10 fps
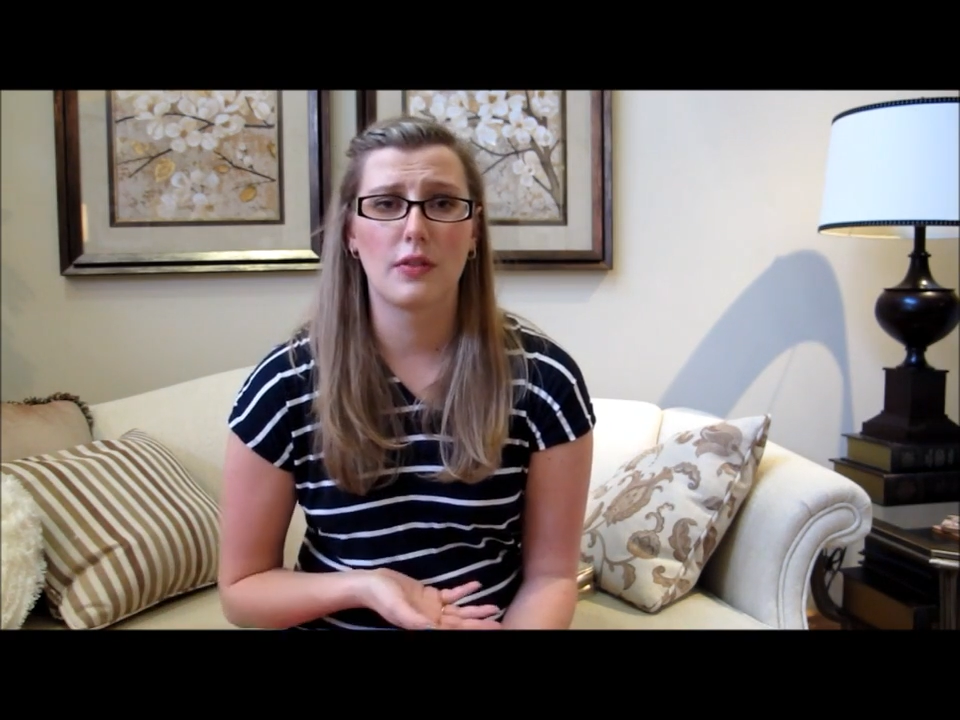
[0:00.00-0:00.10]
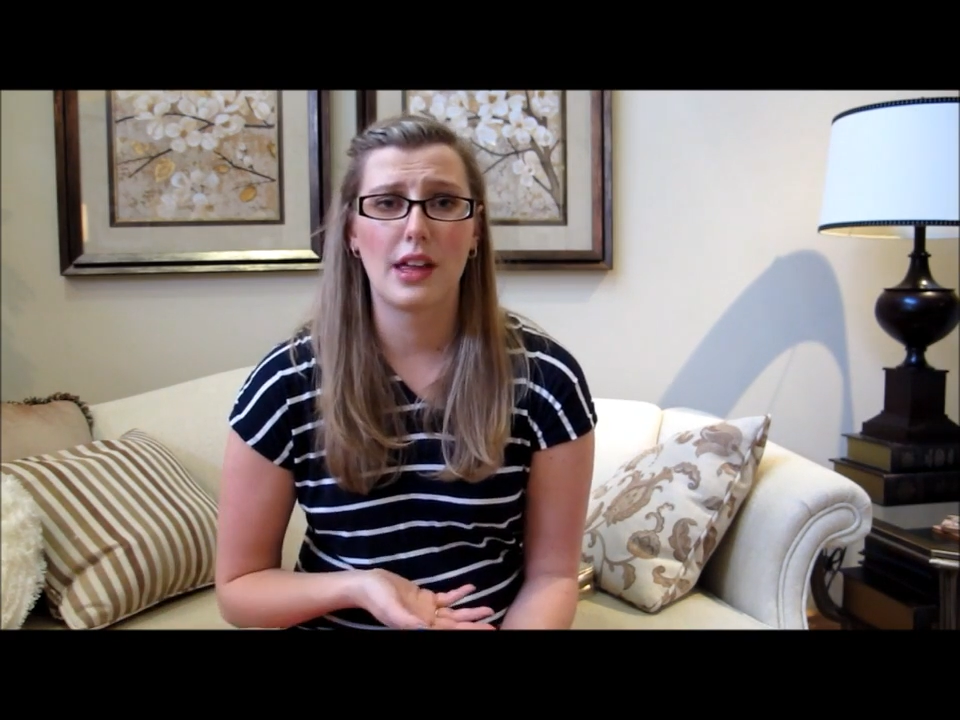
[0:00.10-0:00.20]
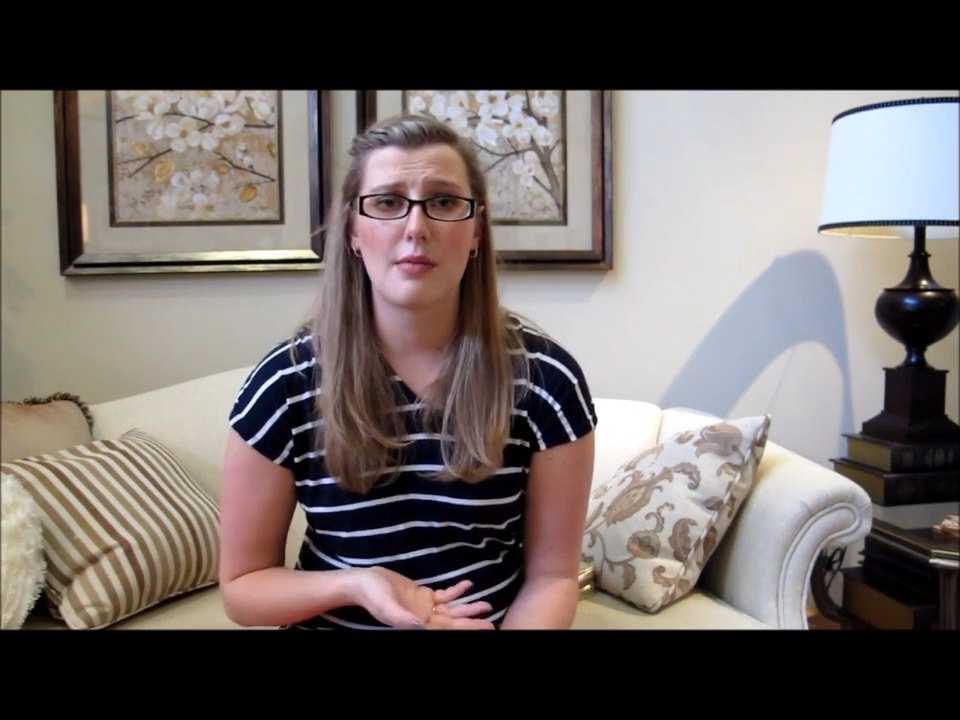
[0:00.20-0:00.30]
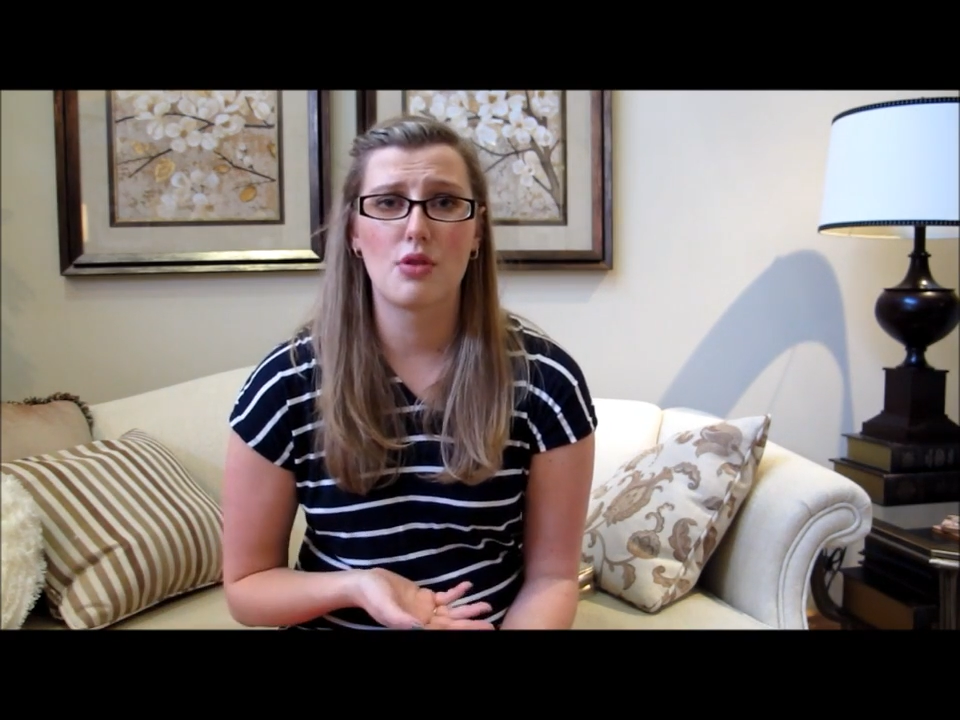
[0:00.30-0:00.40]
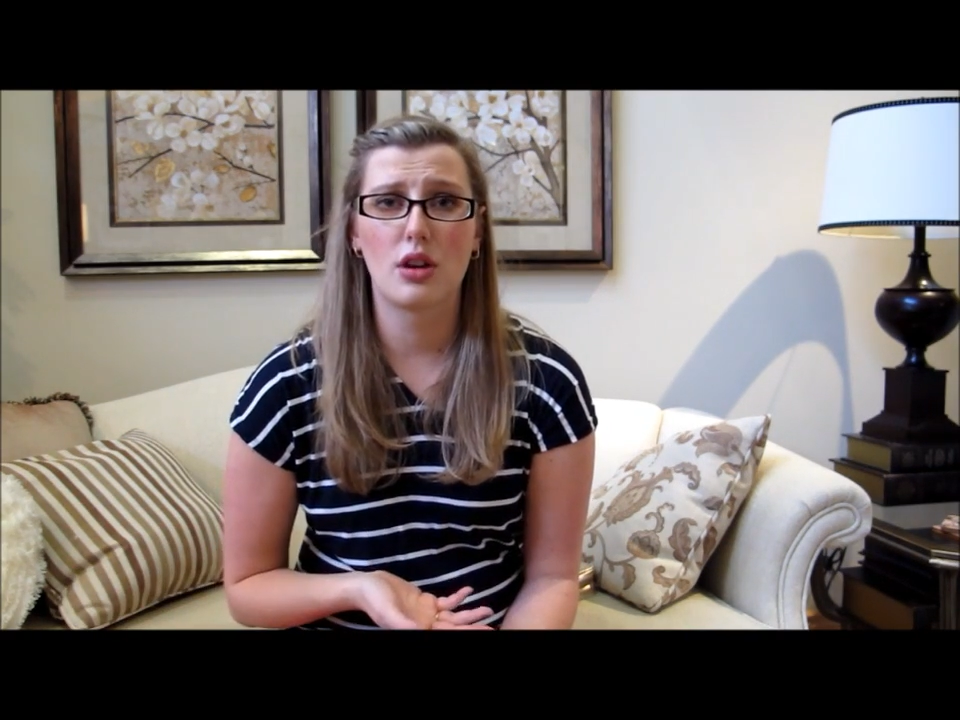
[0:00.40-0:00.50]

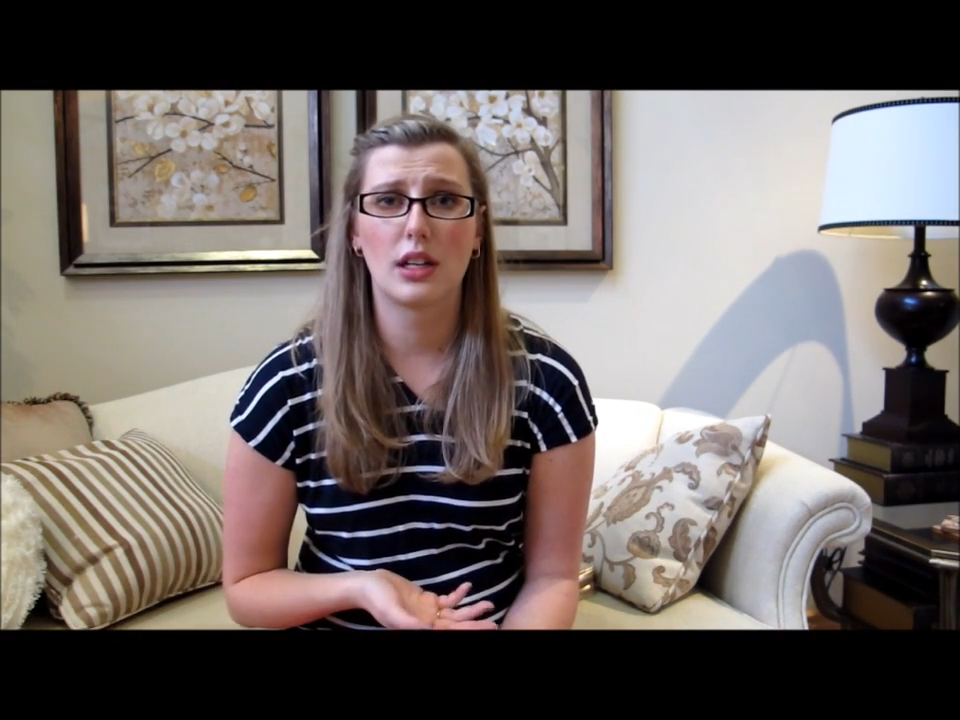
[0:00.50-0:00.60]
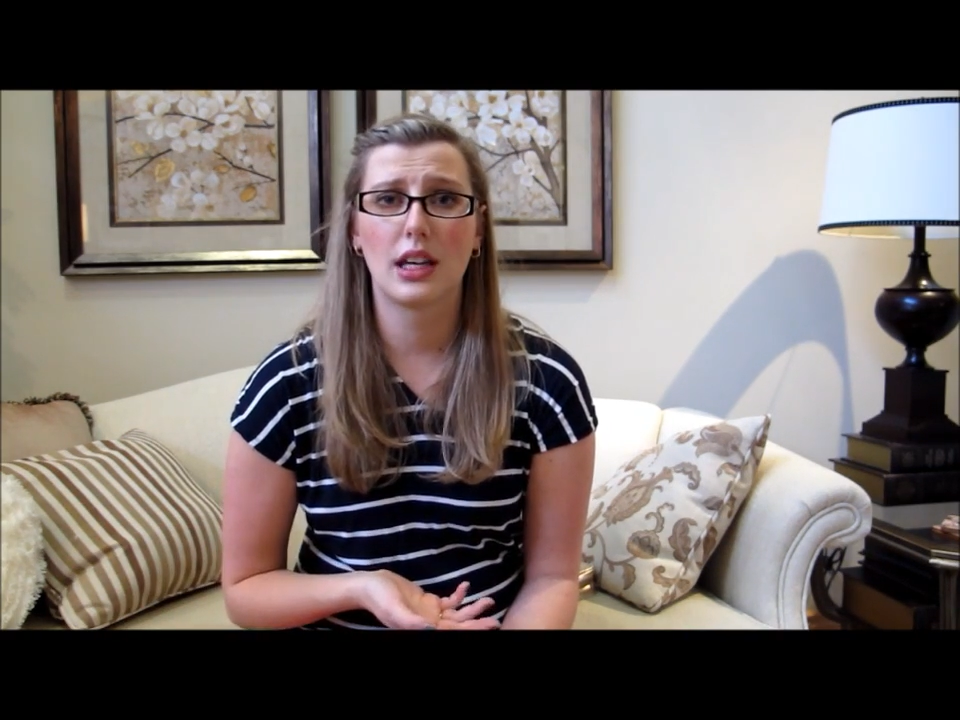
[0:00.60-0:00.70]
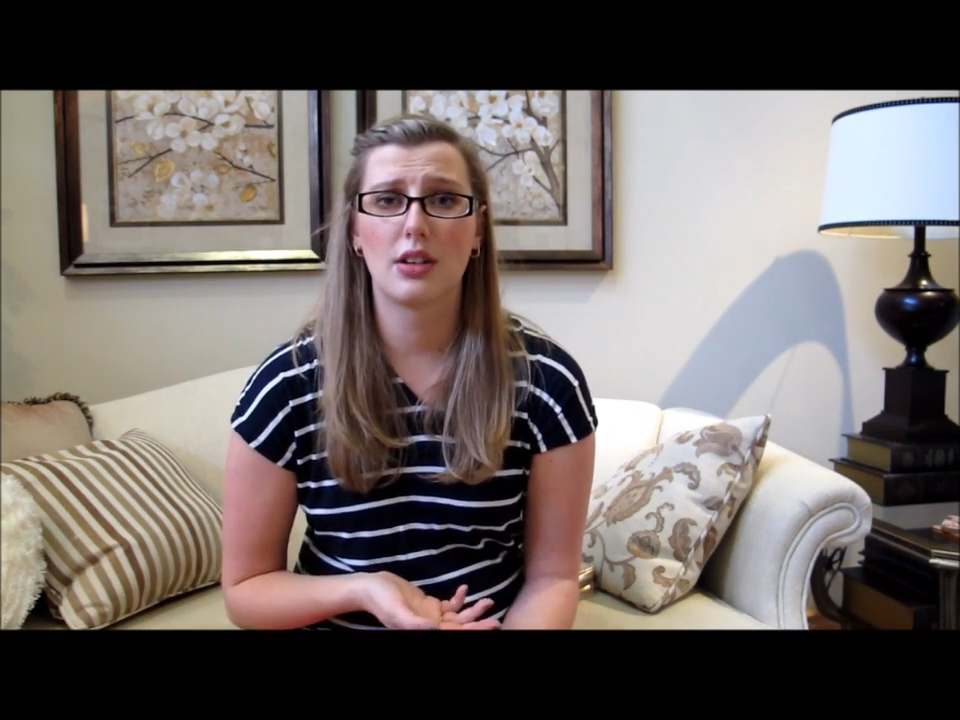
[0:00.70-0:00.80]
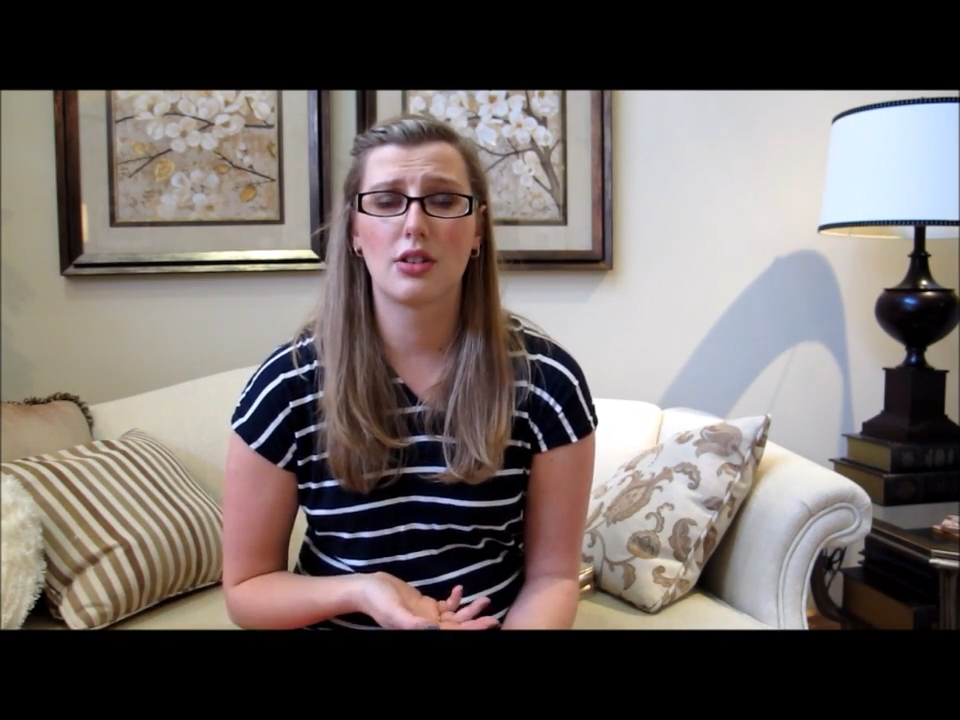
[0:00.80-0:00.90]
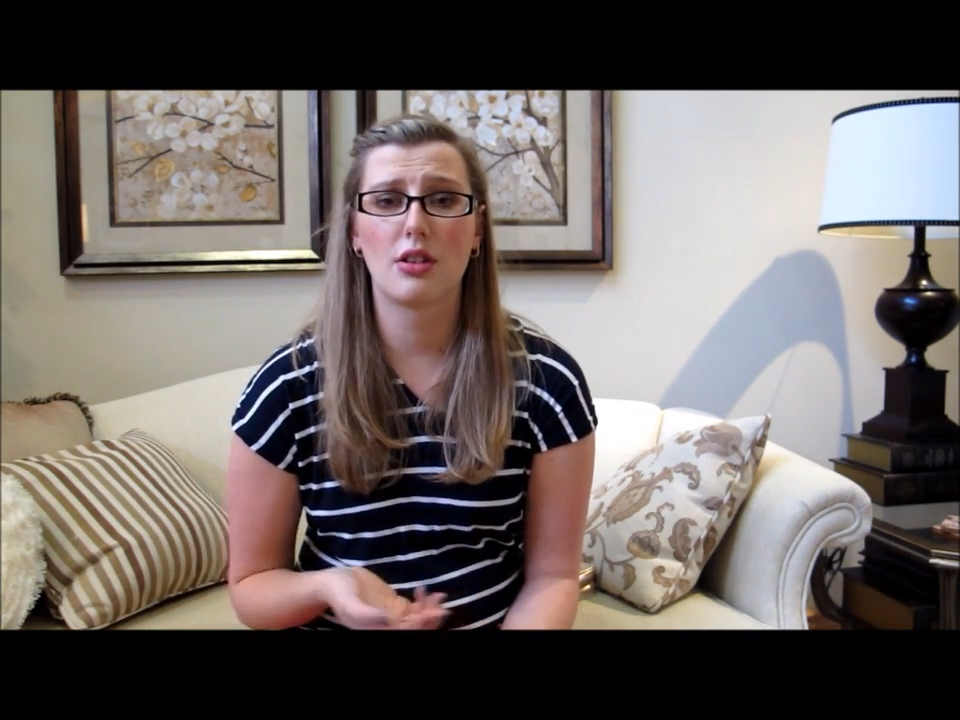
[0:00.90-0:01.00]
available on
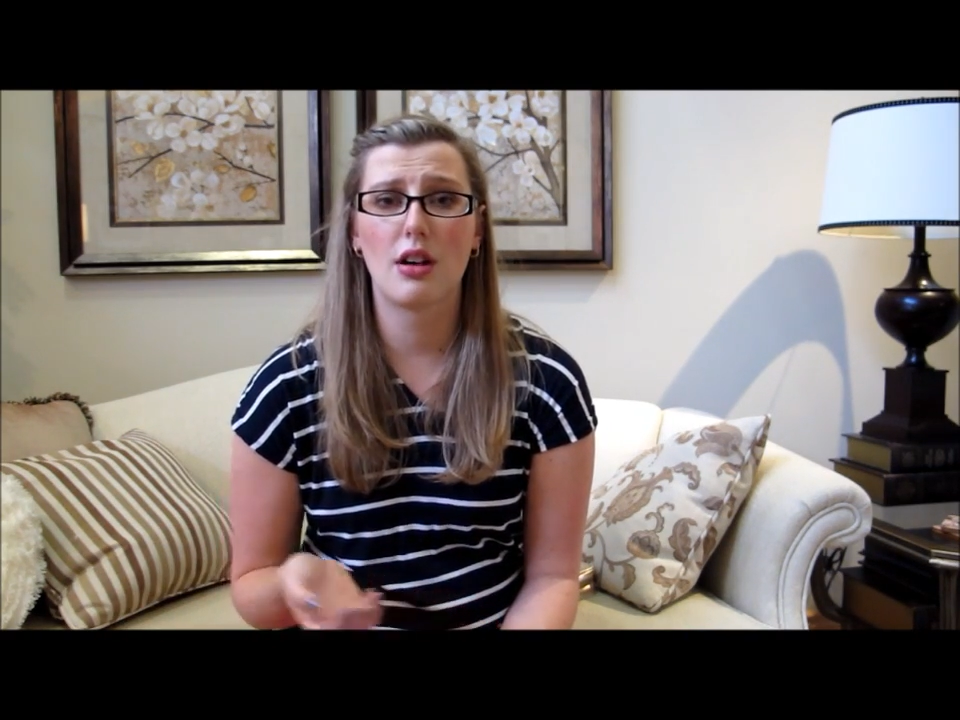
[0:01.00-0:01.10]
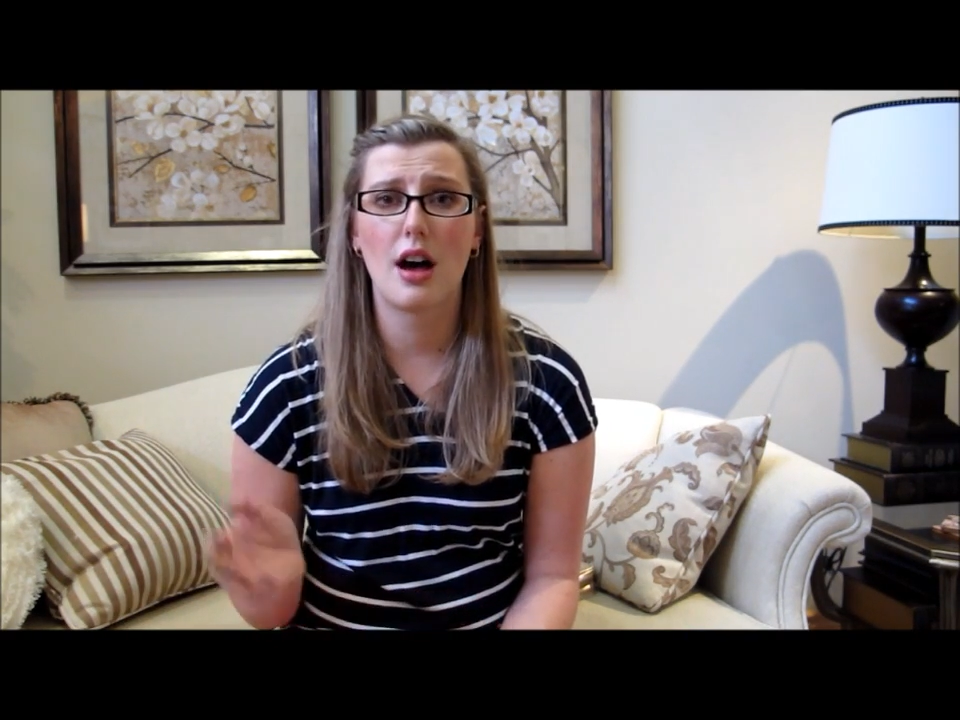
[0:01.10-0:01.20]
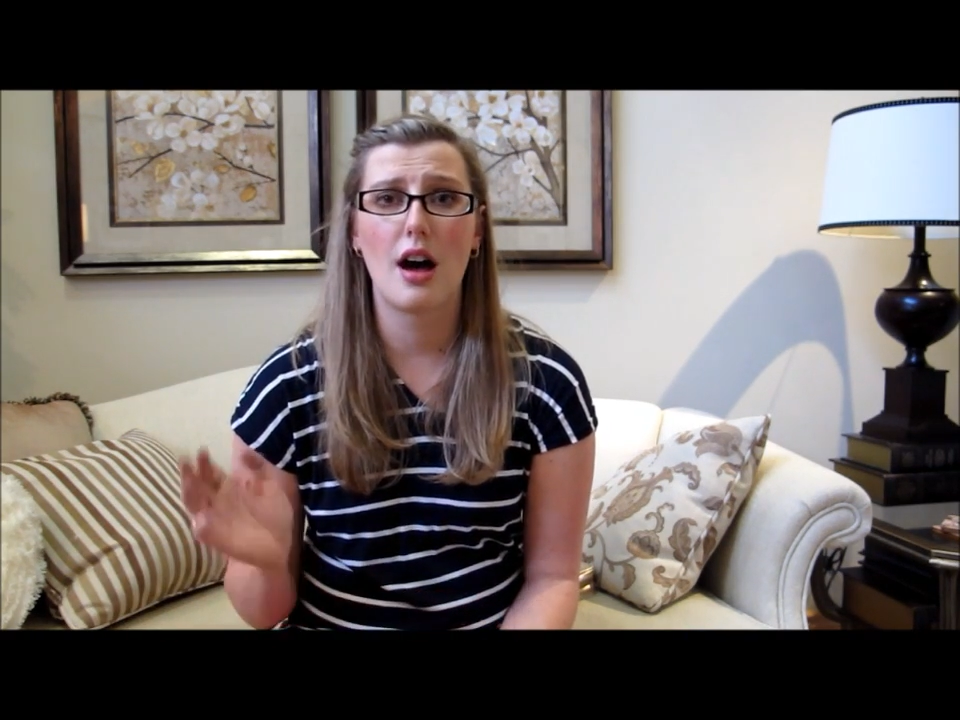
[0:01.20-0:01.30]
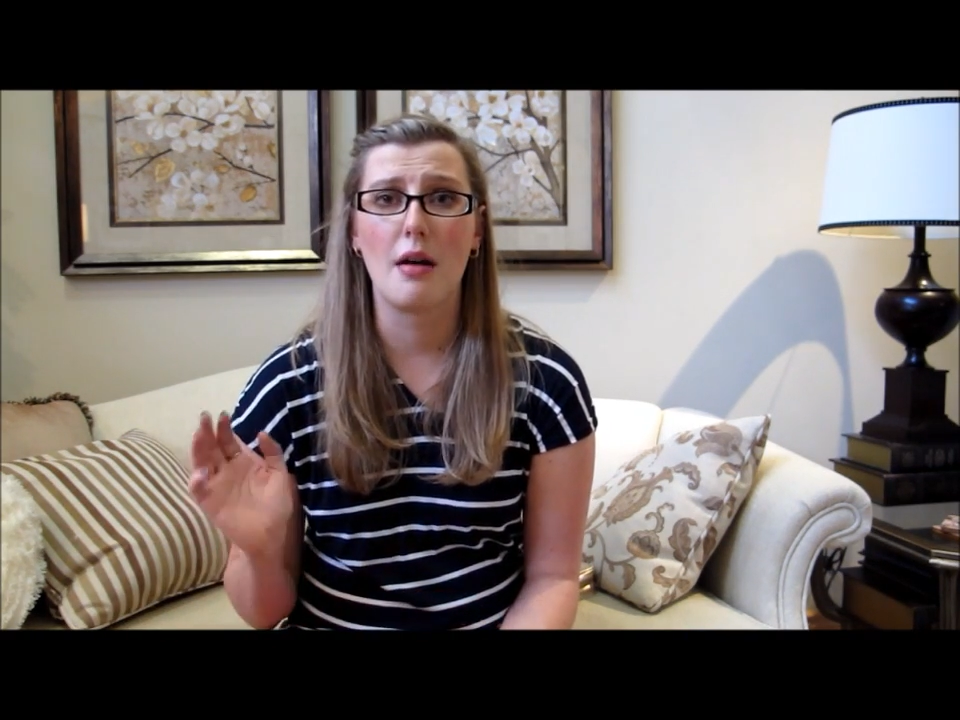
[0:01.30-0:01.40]
Kindle.